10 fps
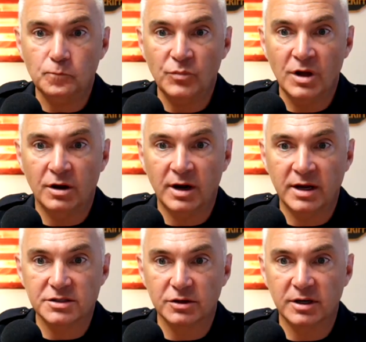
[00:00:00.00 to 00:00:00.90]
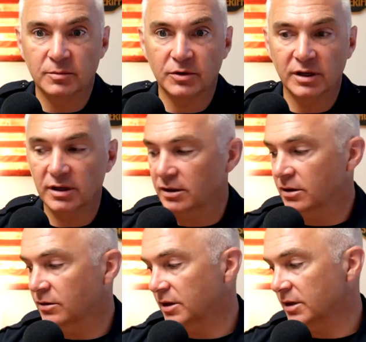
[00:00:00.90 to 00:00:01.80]
All right. So Kimberly, you know
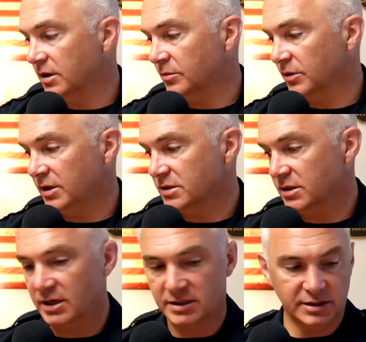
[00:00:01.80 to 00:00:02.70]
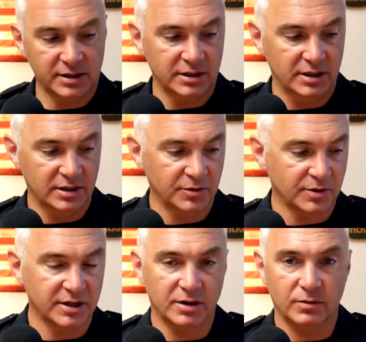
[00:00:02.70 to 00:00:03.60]
what? Kimberly, that's an excellent idea. Let me
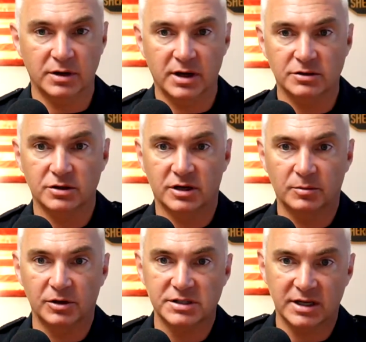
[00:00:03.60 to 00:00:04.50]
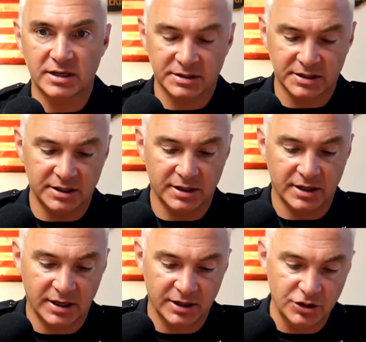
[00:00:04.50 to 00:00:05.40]
write that one down. So Kimberly says
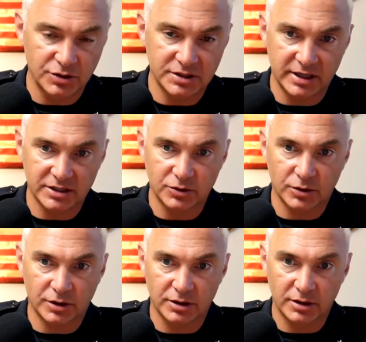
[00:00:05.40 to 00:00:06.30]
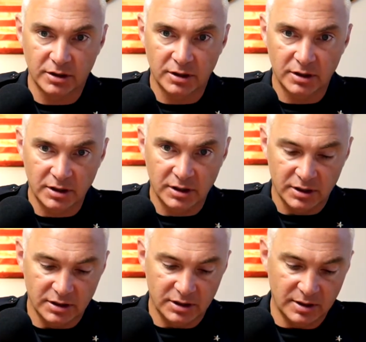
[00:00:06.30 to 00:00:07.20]
use Nextdoor.
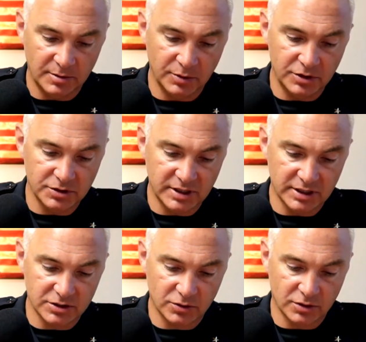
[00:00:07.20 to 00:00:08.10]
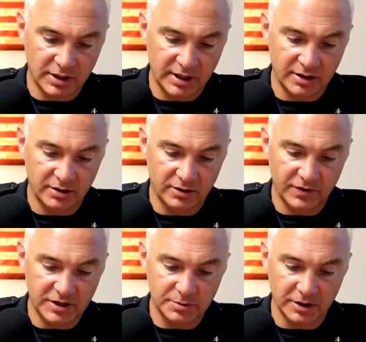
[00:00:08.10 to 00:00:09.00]
And how about we use Nextdoor and
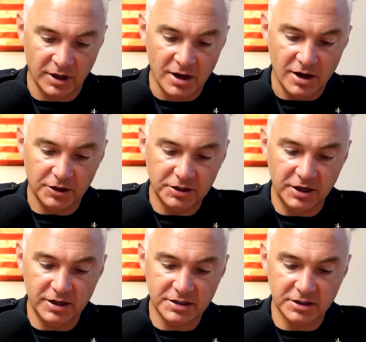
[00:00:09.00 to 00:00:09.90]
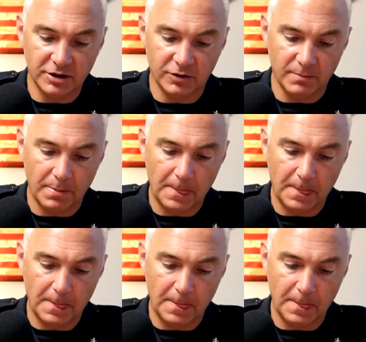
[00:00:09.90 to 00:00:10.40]
Facebook? I'll tell you this though.